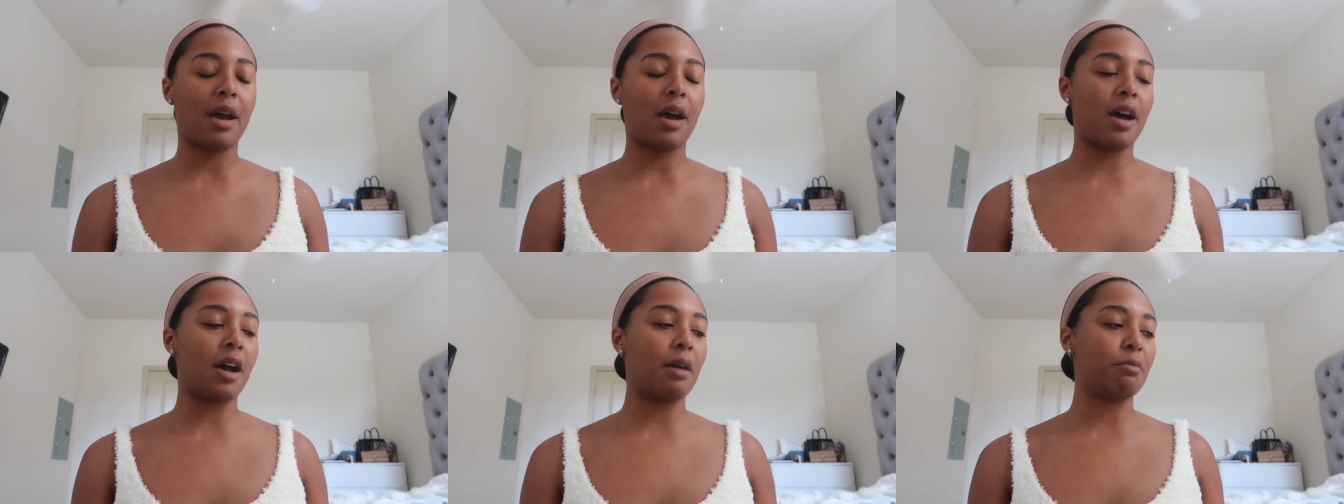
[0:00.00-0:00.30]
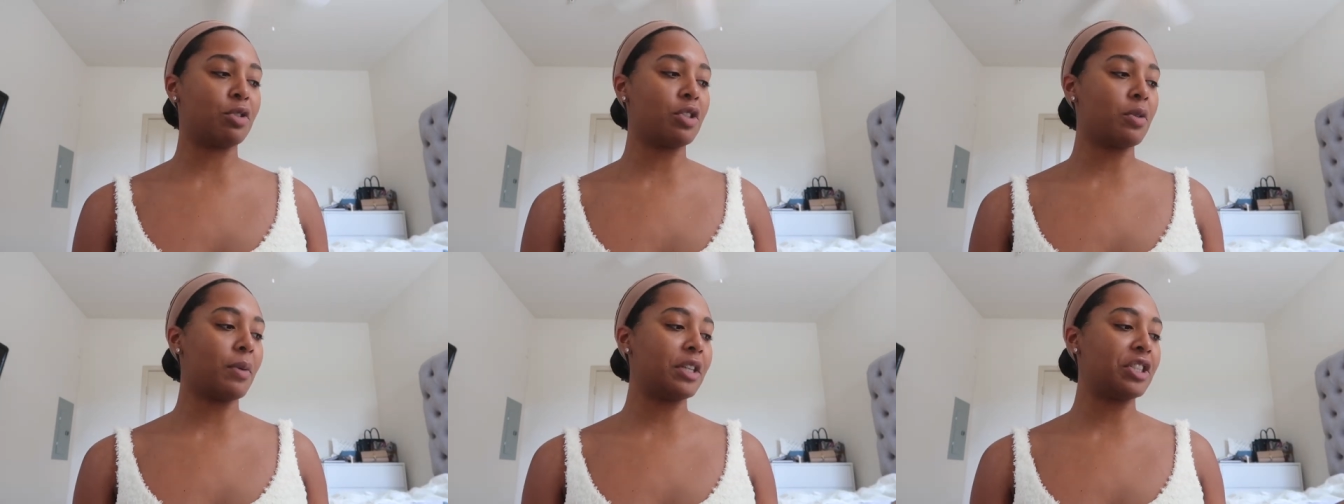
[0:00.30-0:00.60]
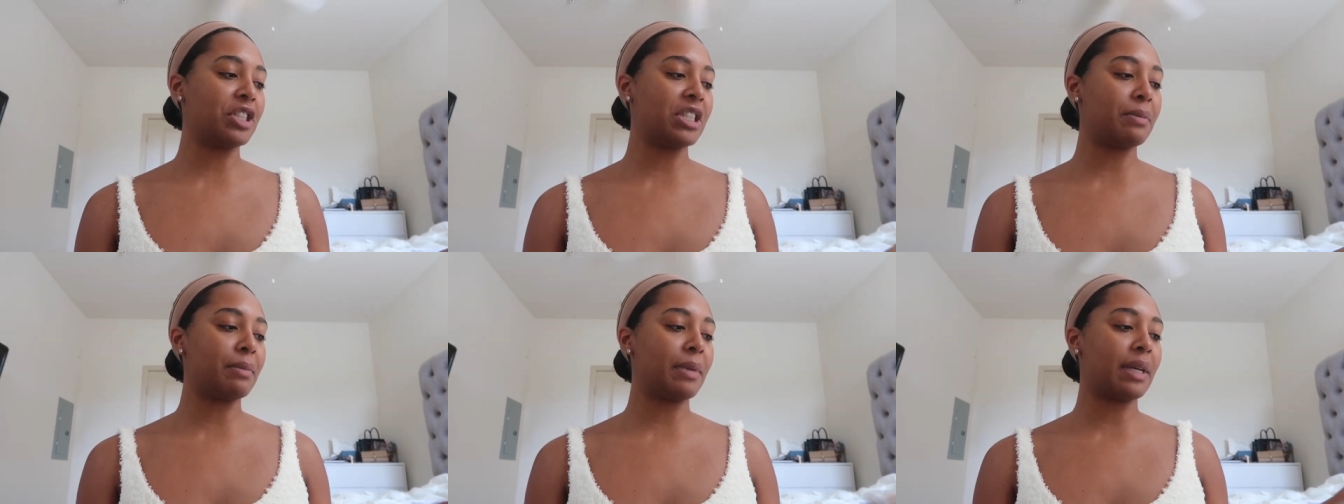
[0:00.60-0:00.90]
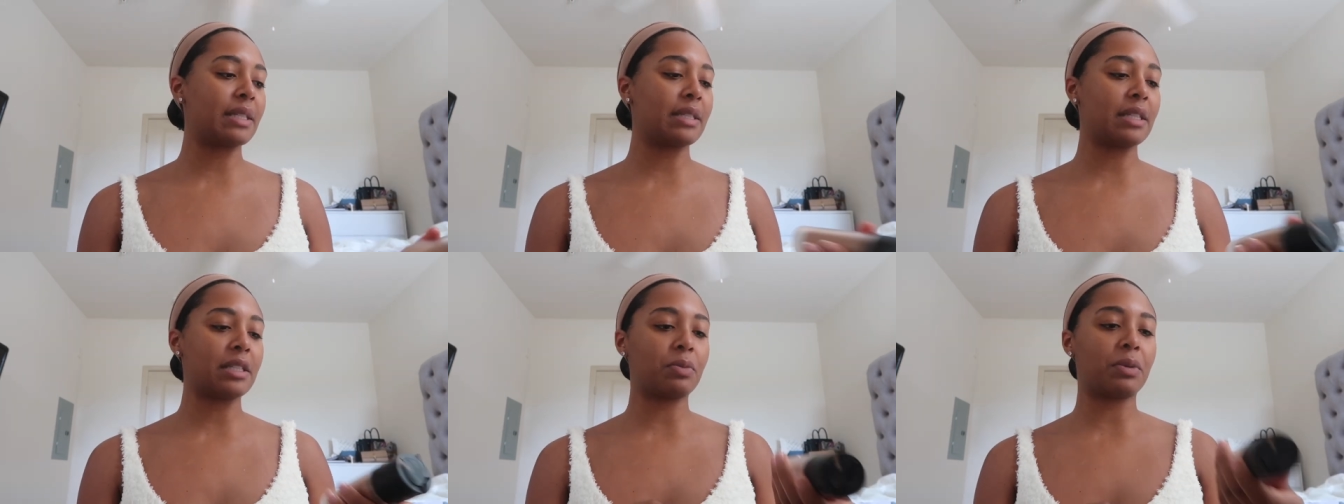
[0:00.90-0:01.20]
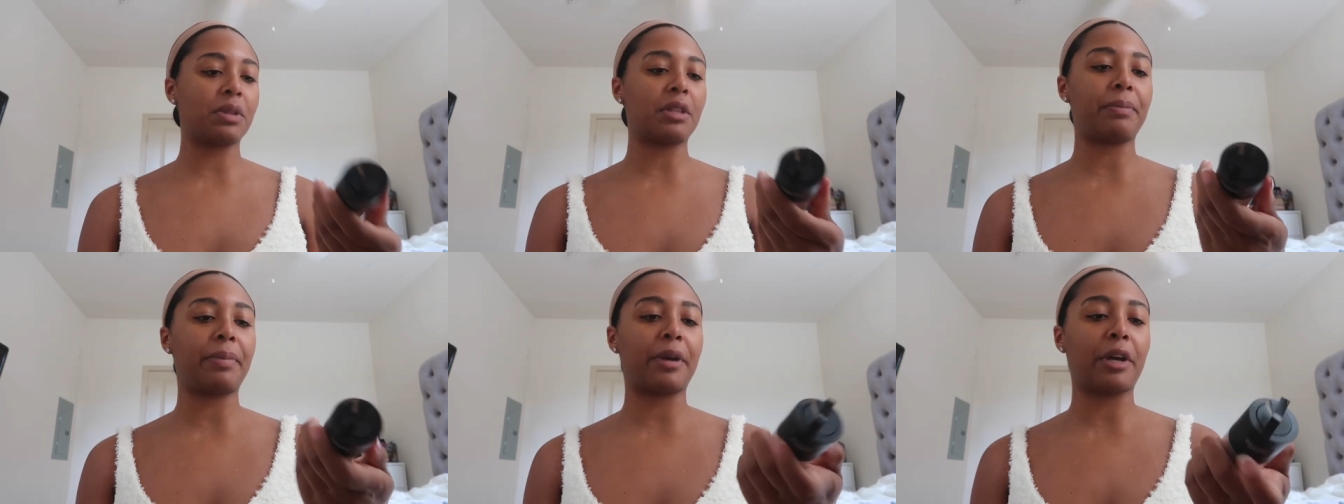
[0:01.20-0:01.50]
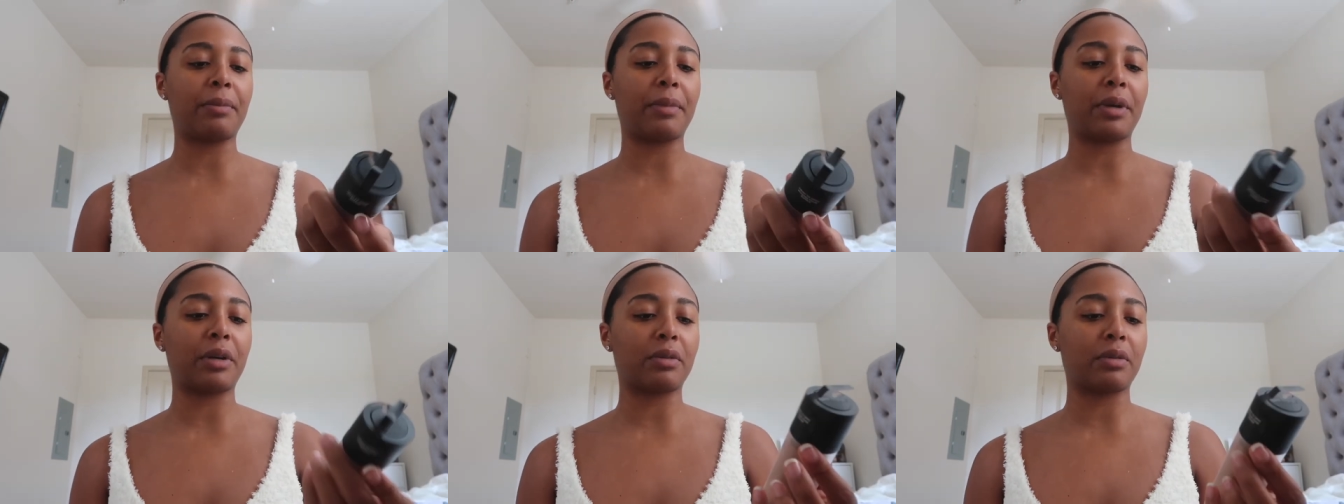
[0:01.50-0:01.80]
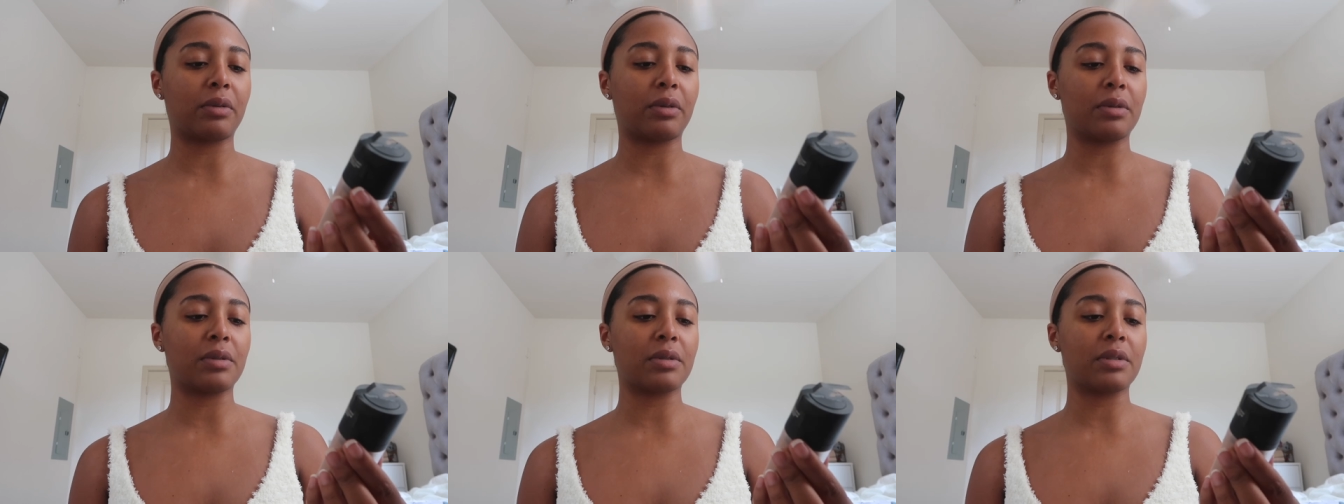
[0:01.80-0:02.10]
Um, so I just mix this with the Bare
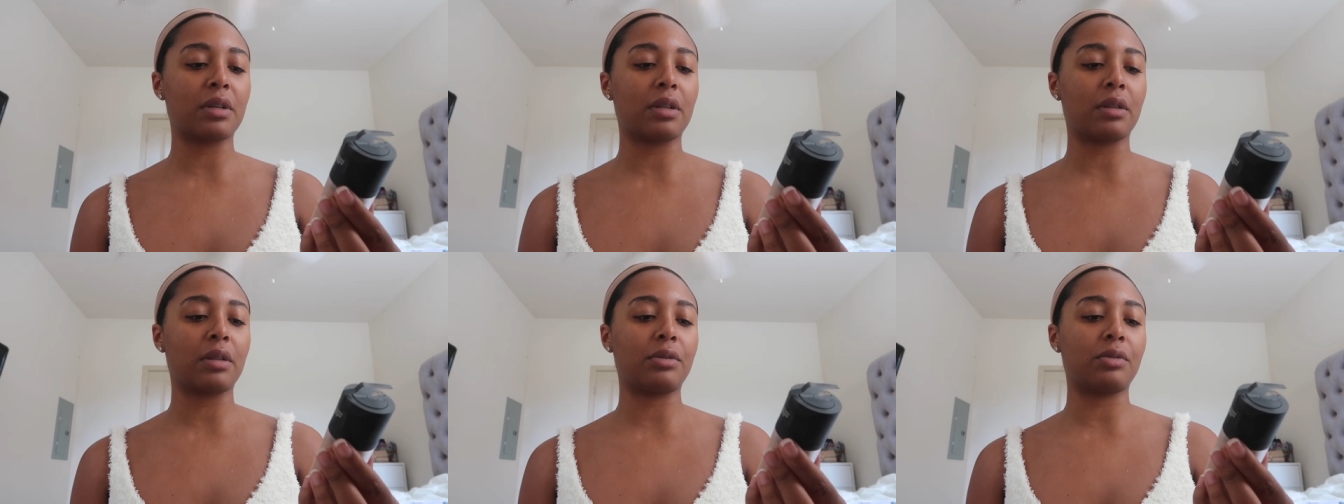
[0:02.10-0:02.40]
Minerals